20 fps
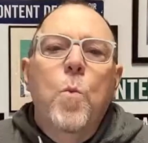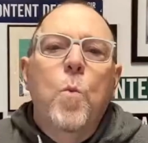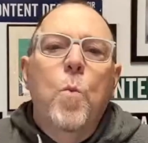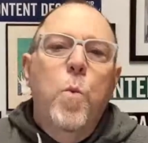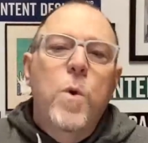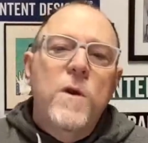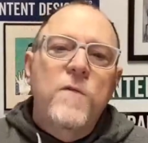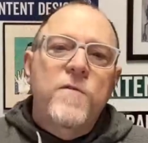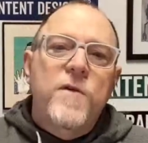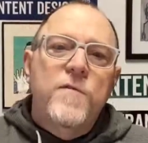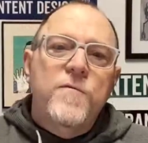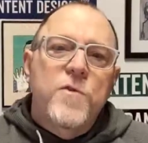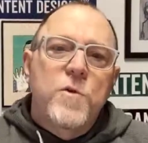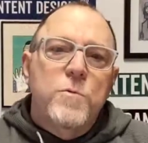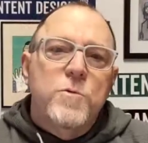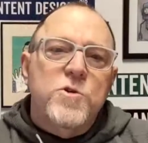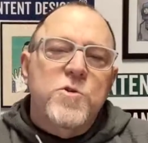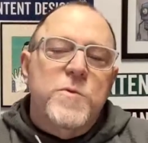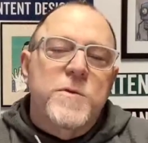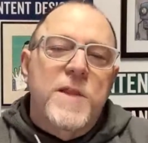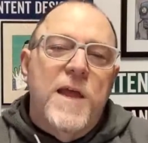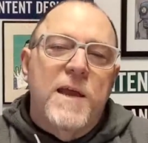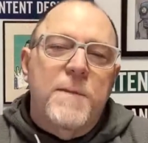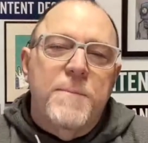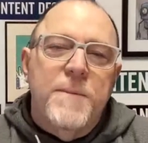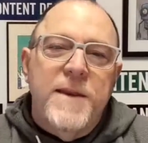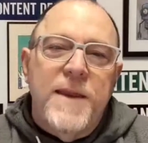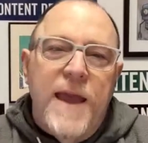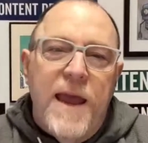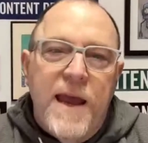One of our viewers would like
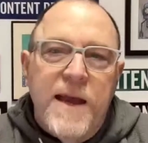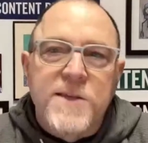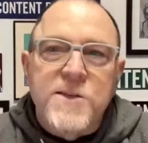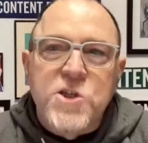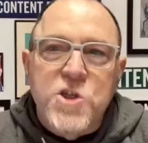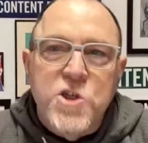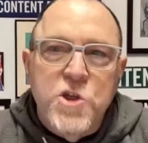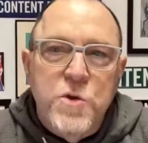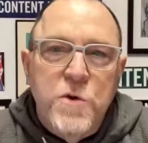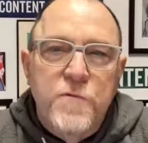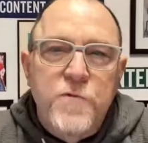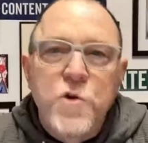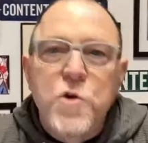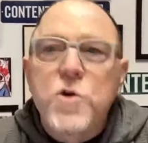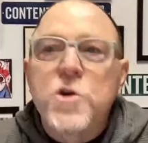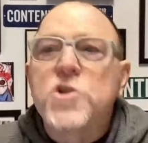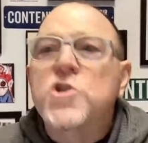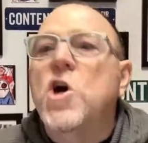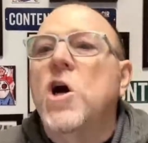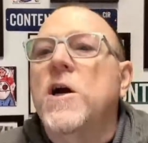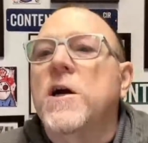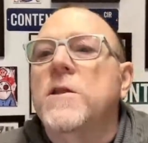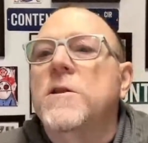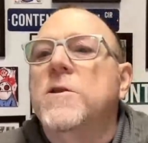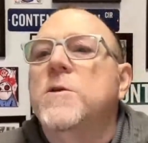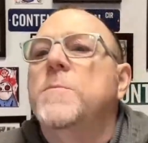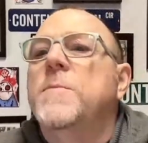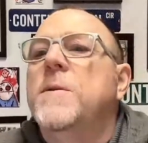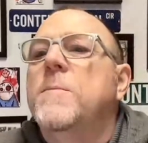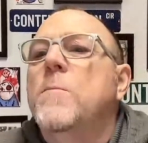me to ask you if you could talk a little
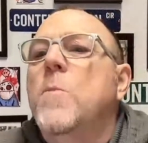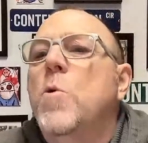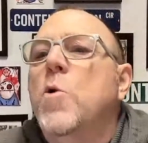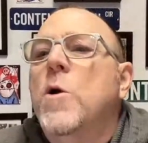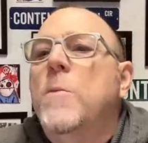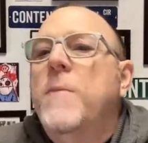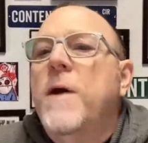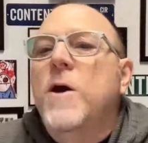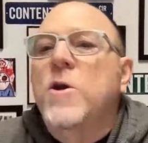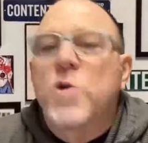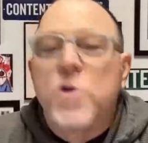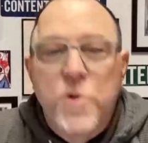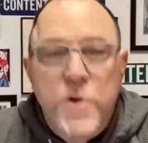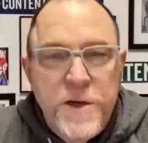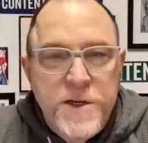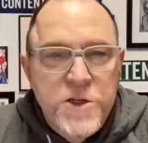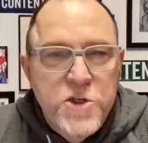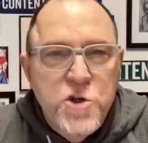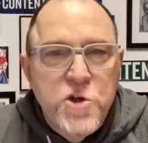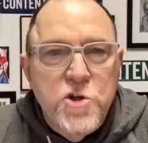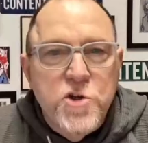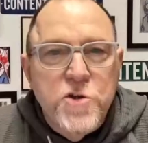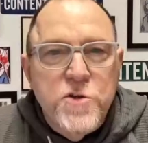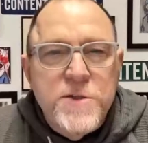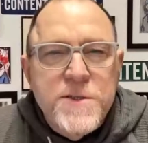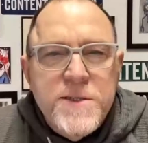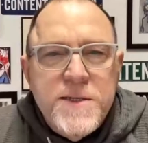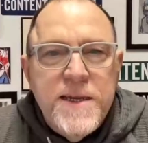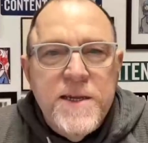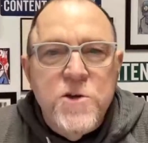bit more about your internal
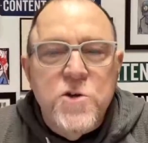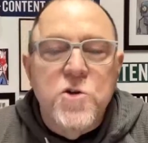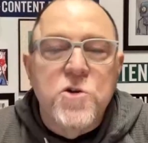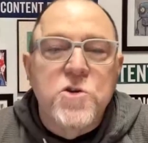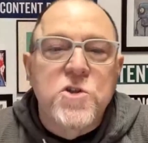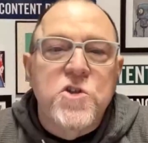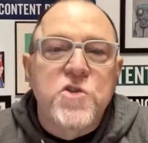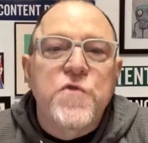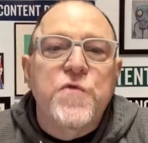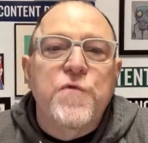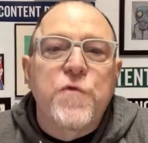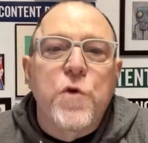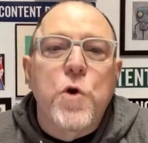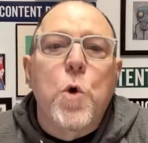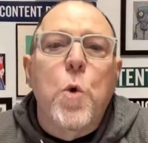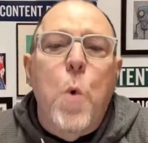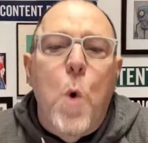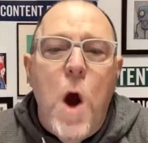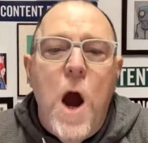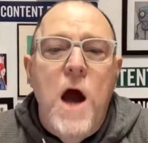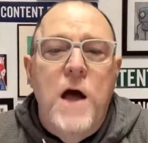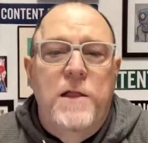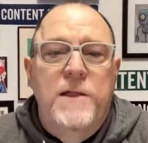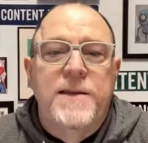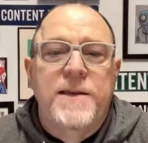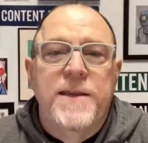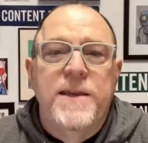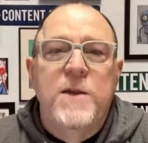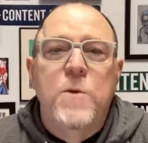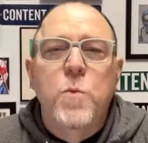standards for
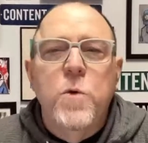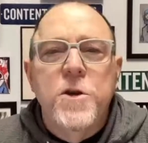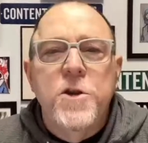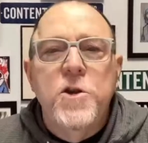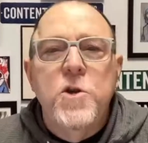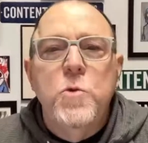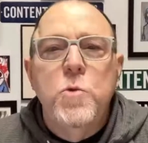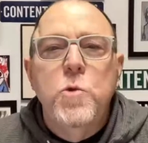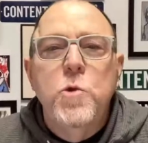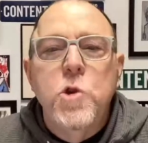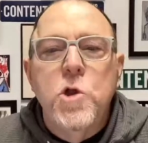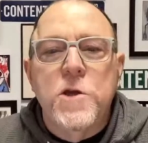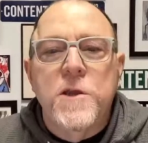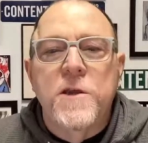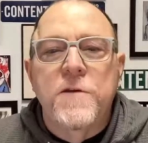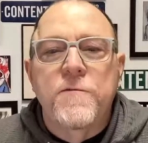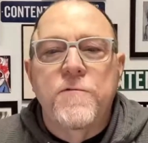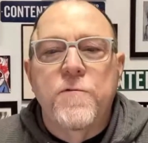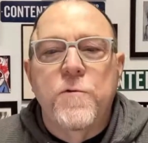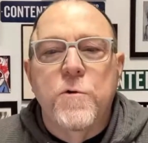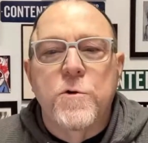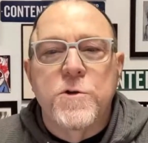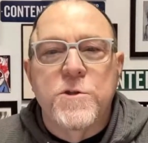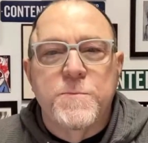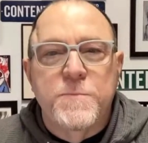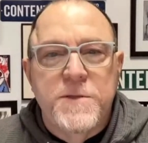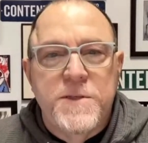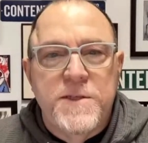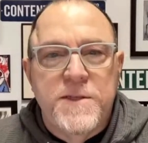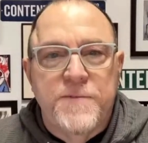quality. What are you looking for
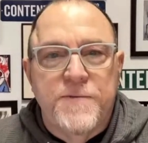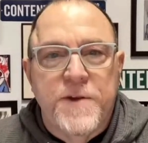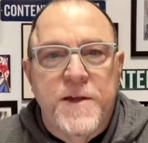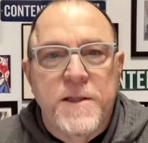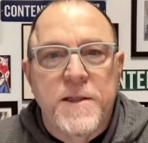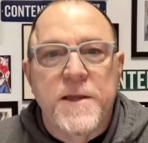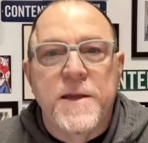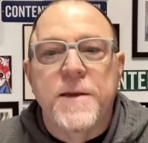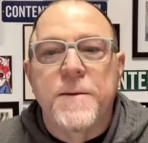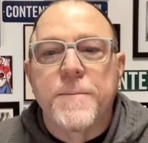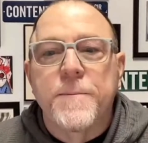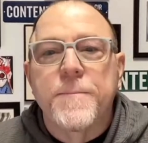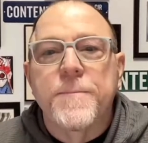specifically?